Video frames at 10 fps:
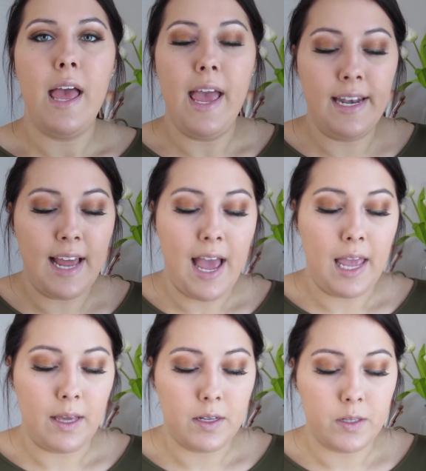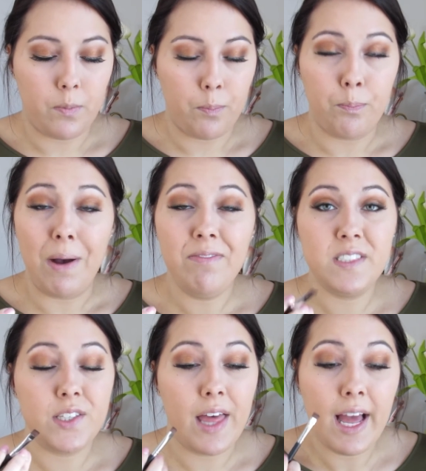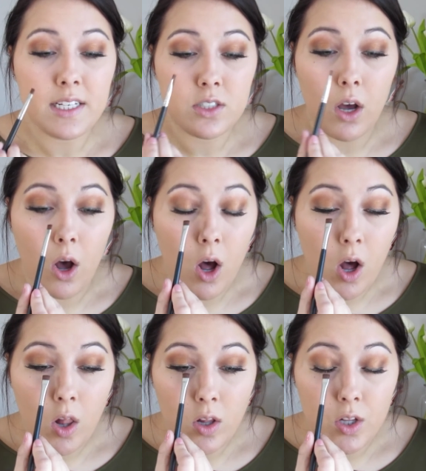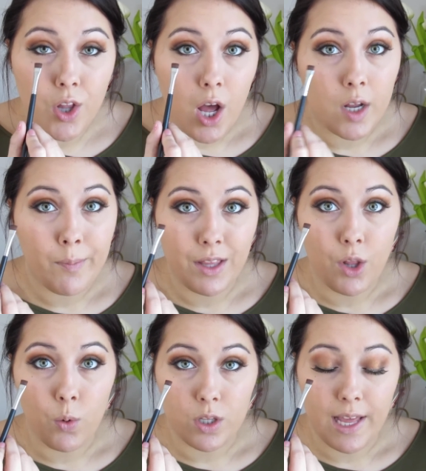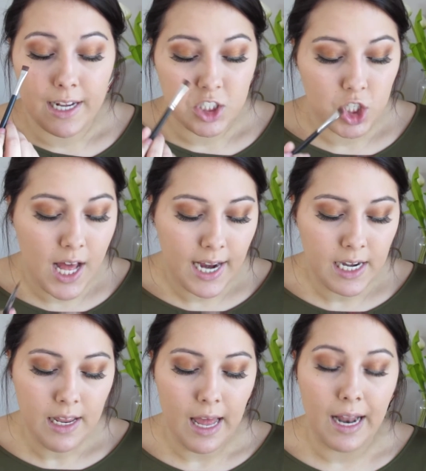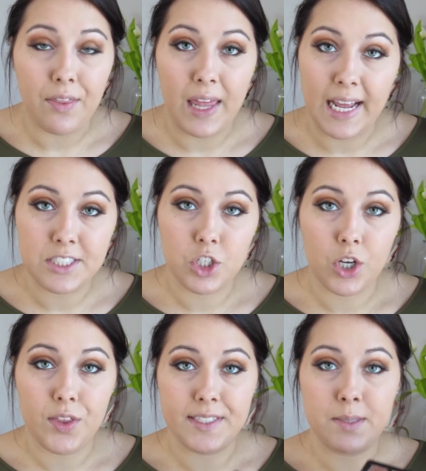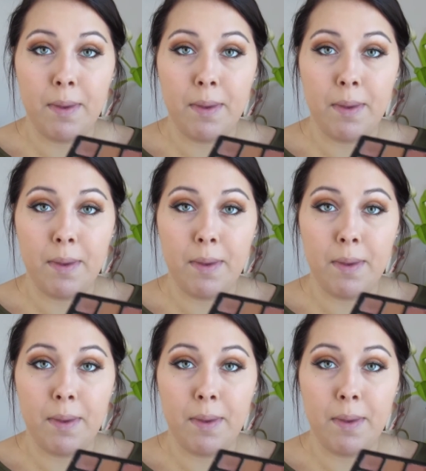And I buffed that all along my lower lash line, and then I took this